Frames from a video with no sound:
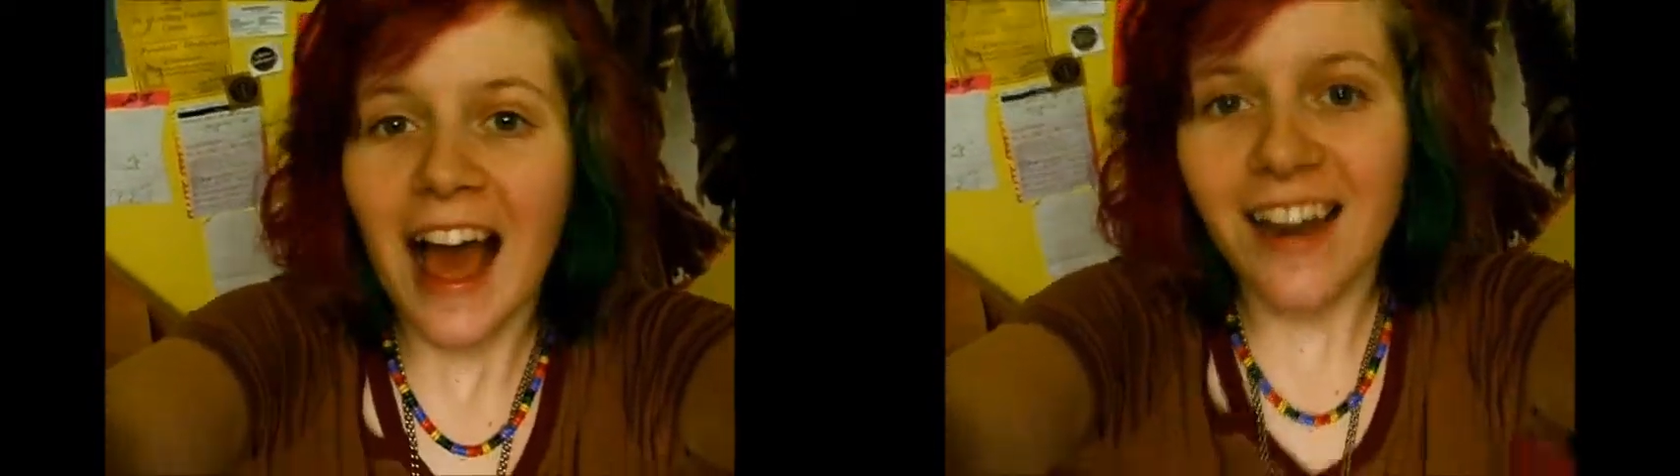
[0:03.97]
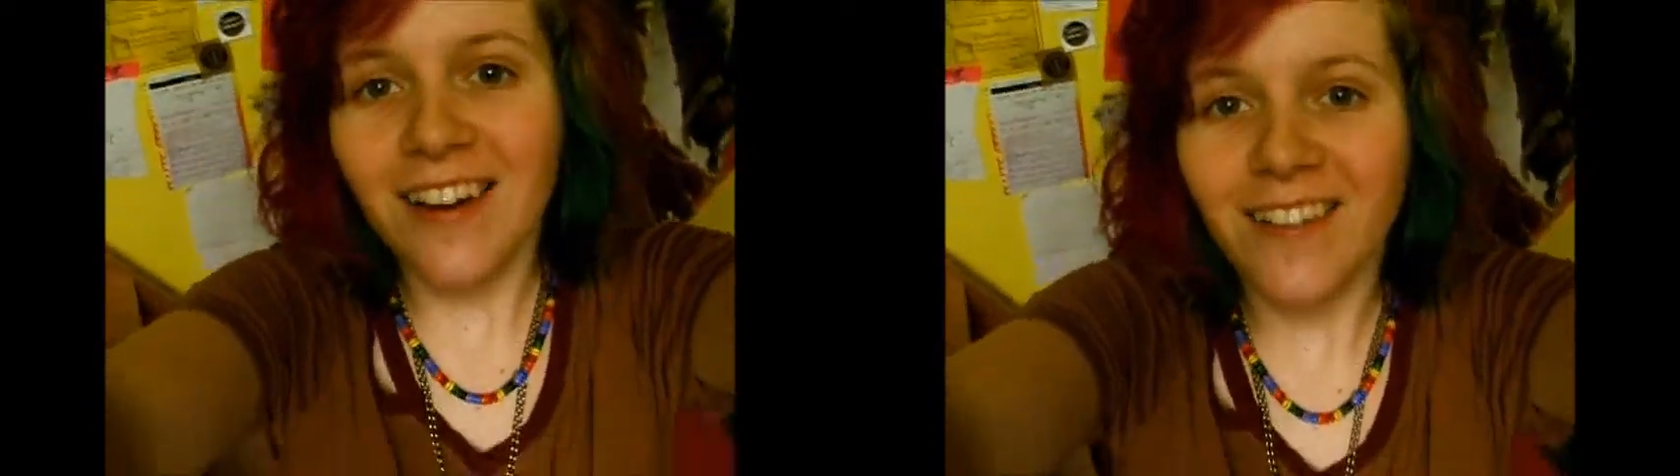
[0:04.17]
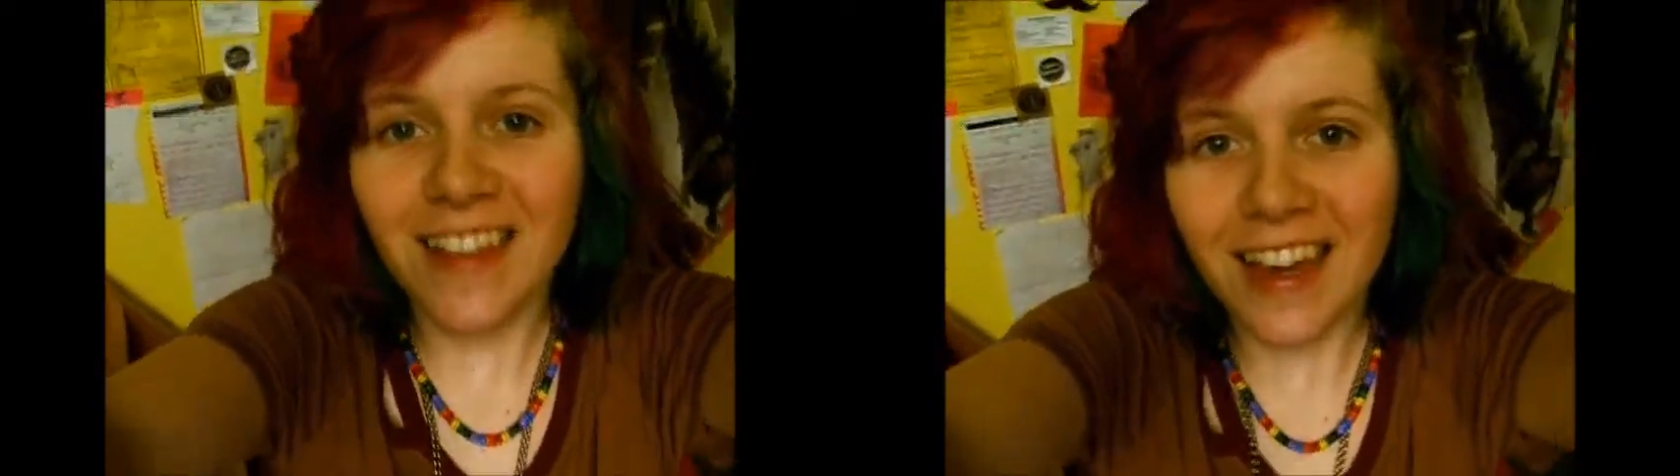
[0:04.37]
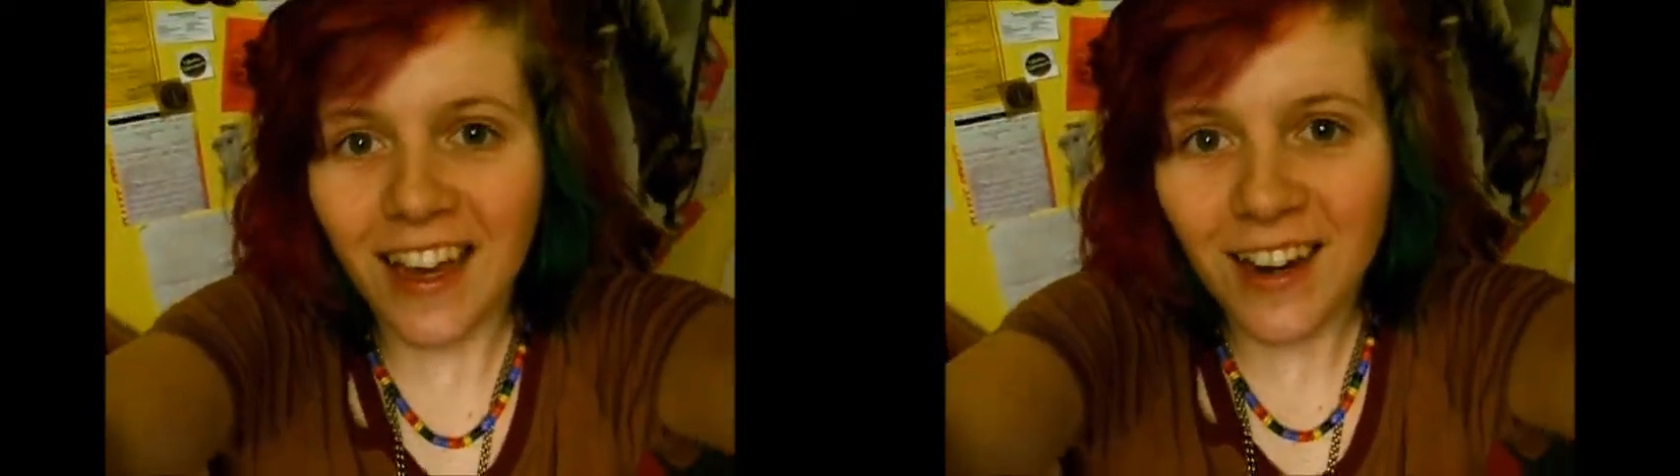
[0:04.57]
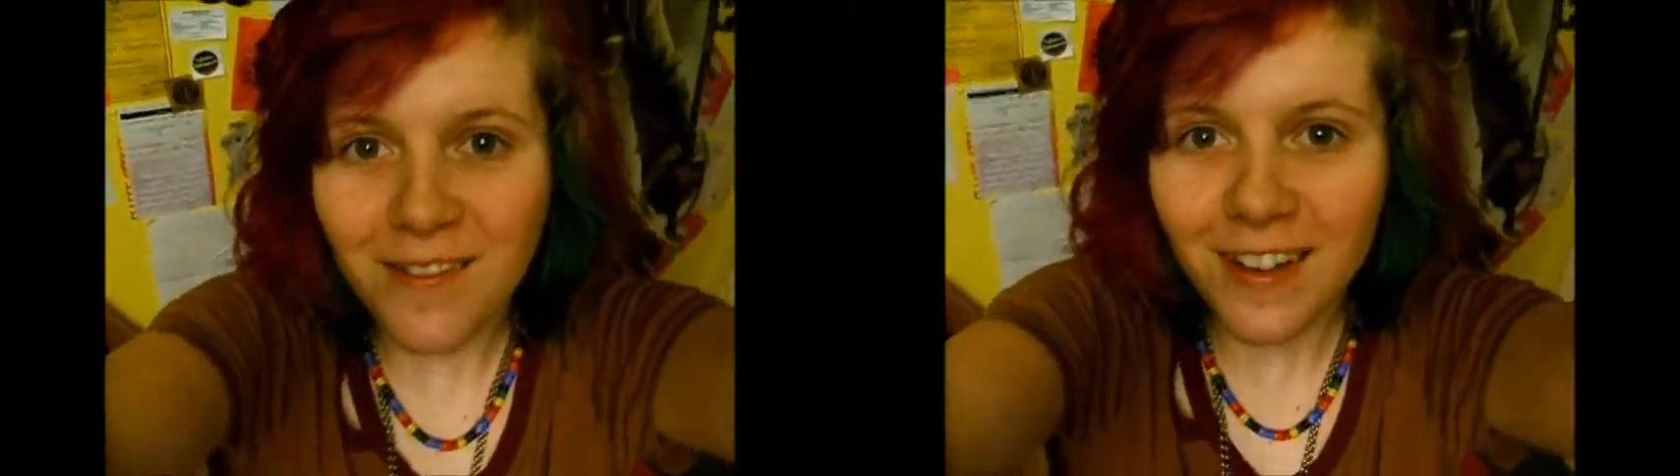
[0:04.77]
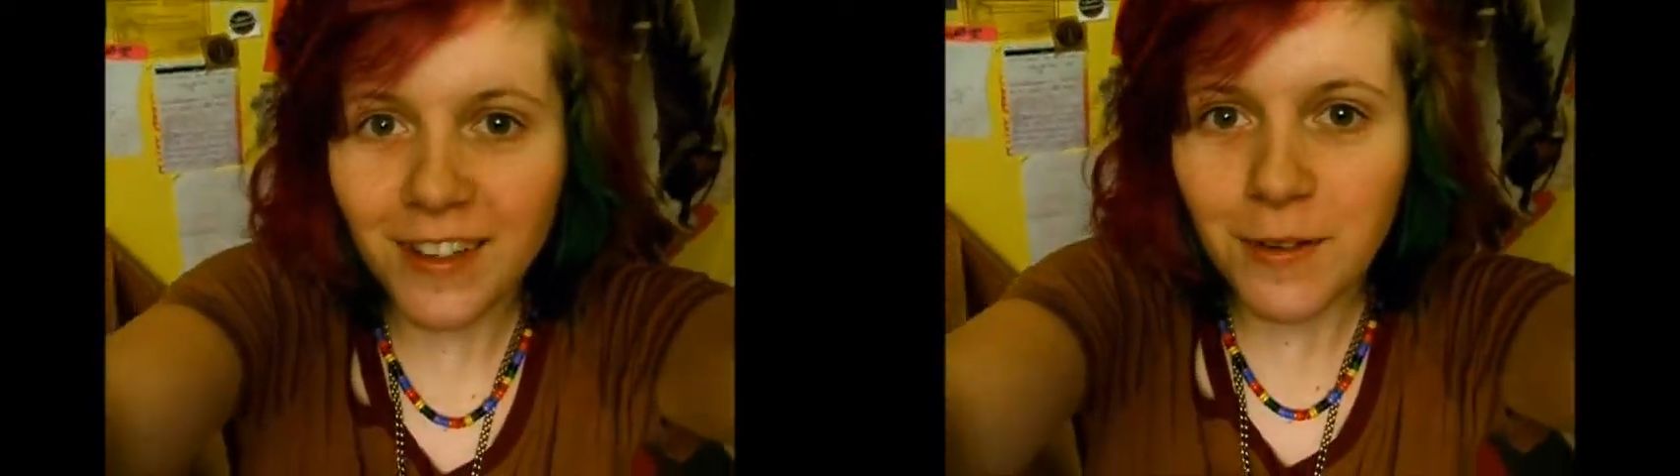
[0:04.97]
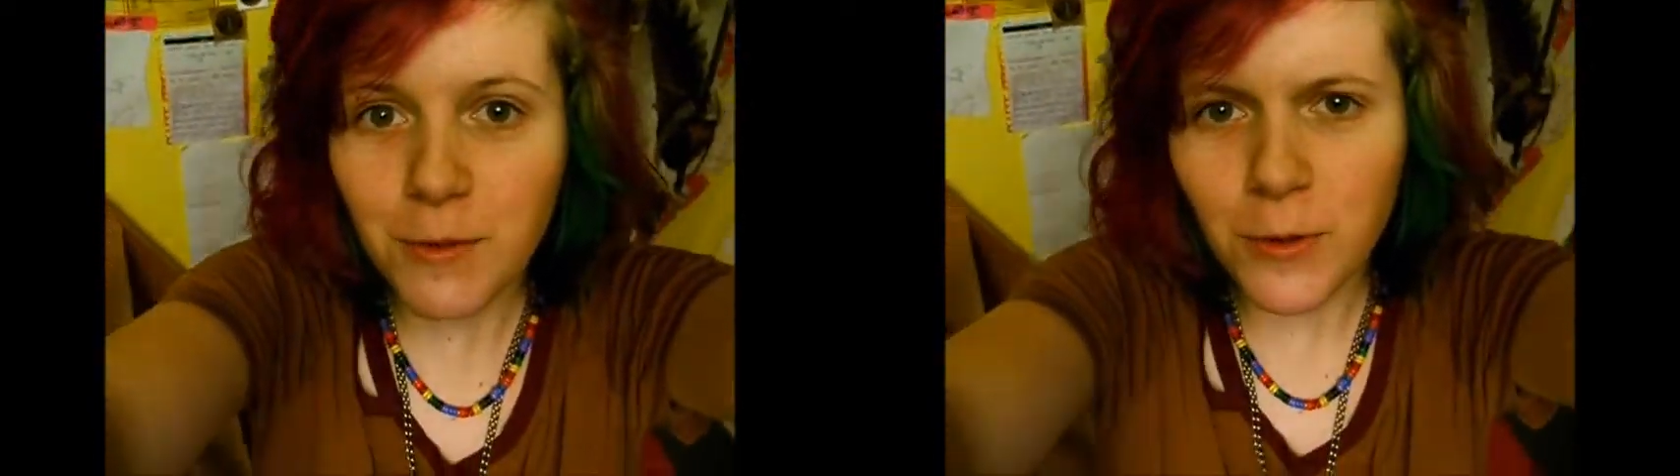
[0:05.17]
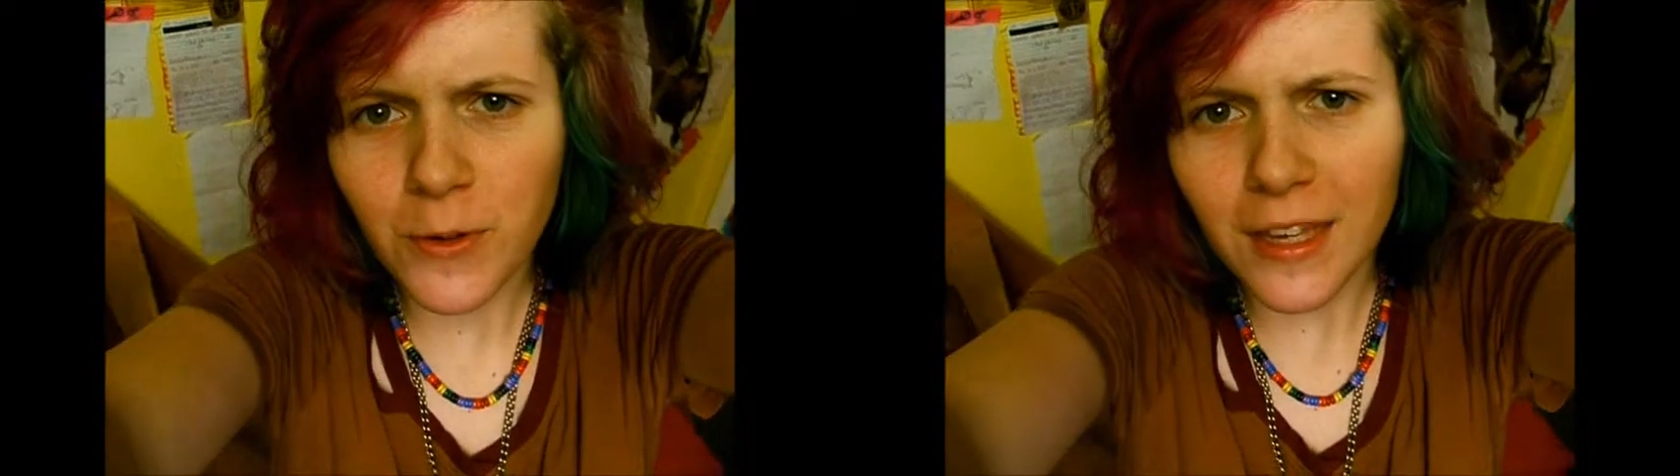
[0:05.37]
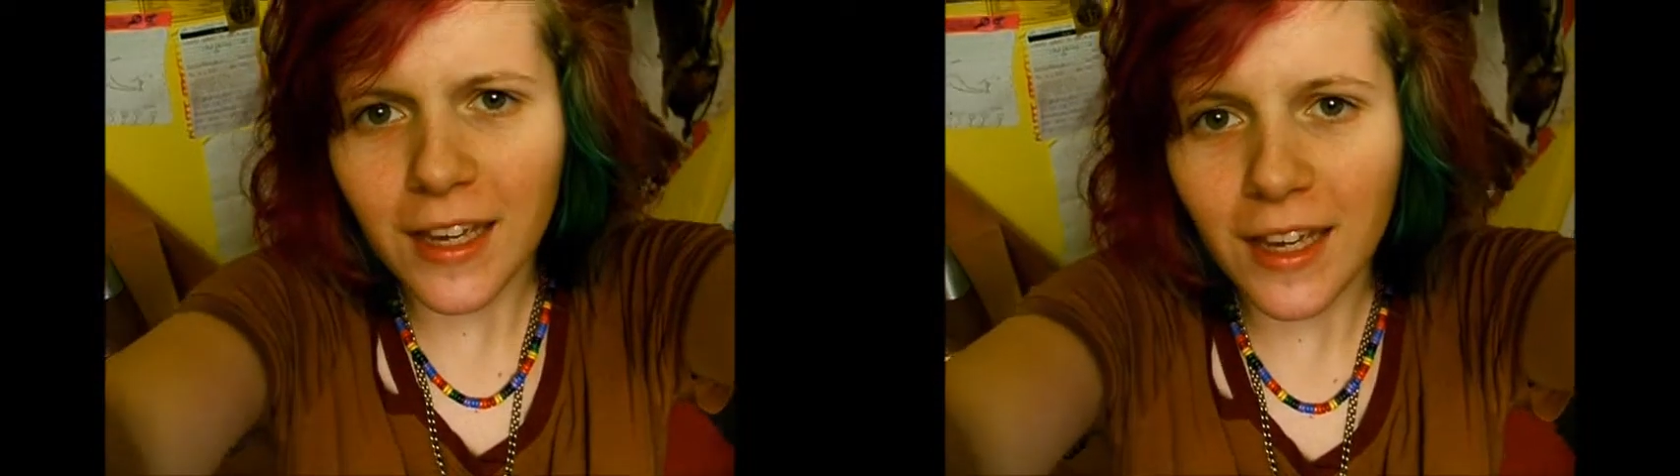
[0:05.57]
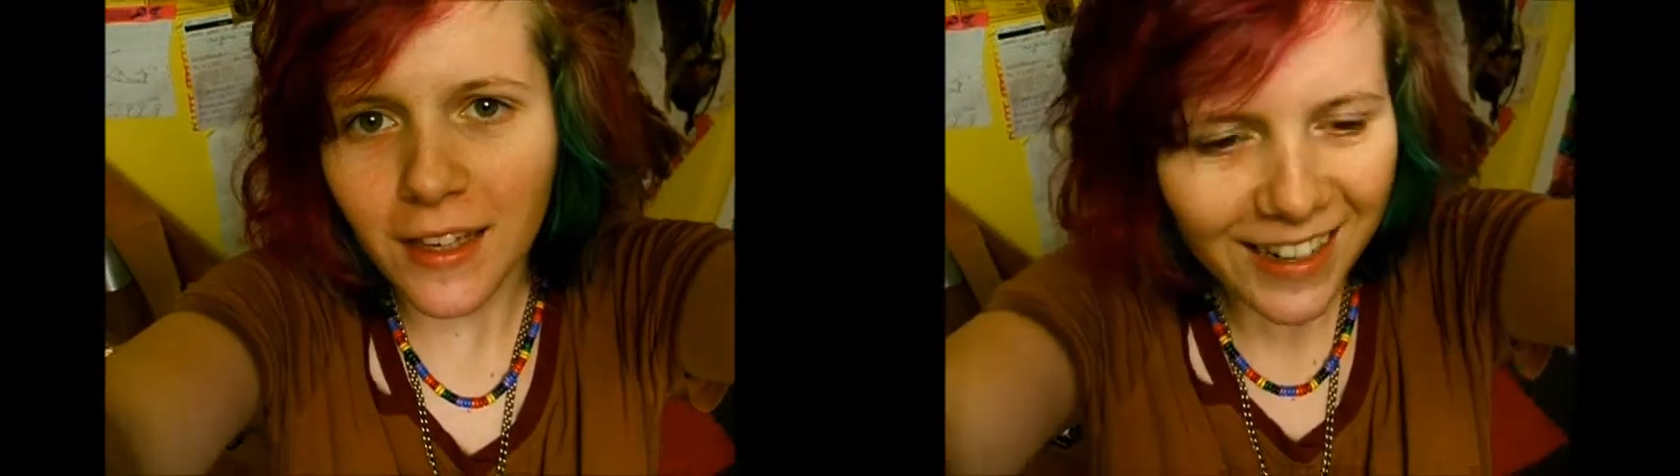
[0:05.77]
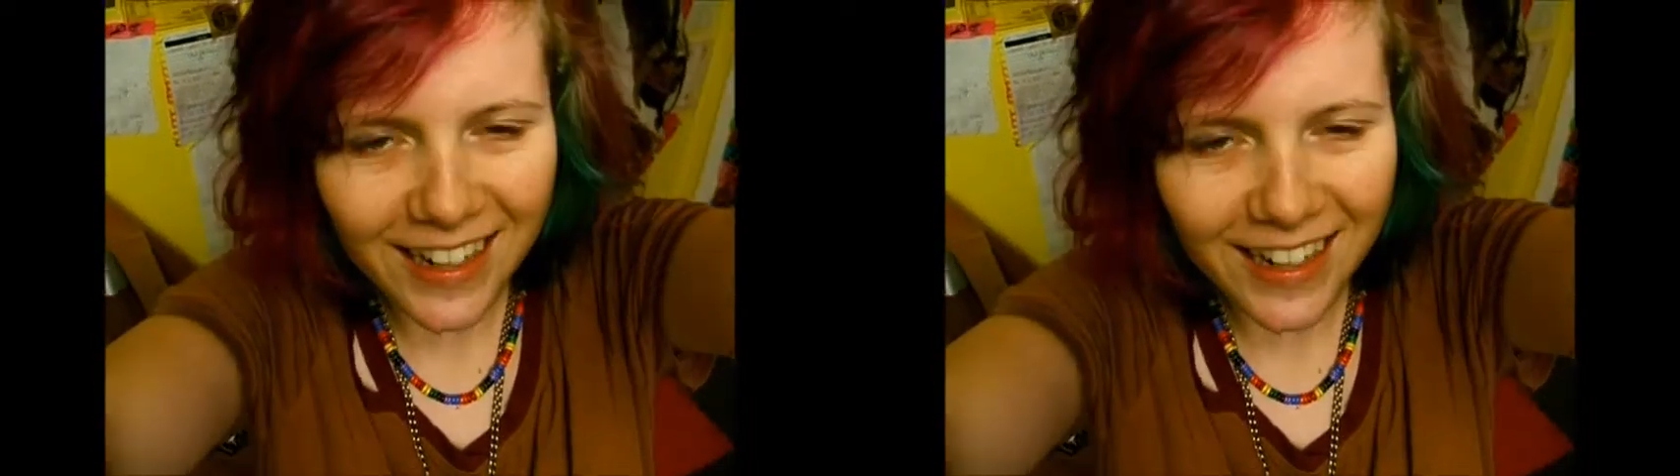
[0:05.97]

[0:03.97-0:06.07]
Hello there, and welcome to the